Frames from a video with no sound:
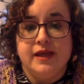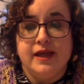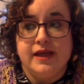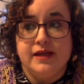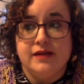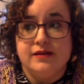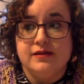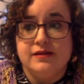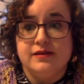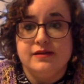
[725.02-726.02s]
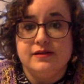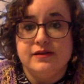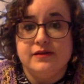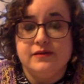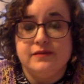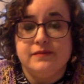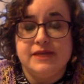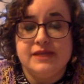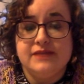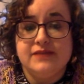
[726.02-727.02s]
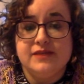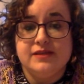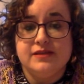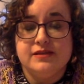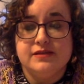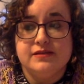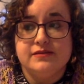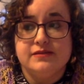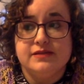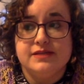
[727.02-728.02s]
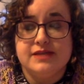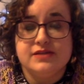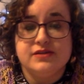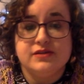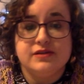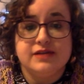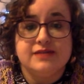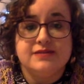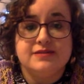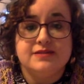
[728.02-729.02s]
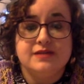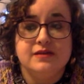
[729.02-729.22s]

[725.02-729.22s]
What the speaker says: And, you know, by living in the desert, it's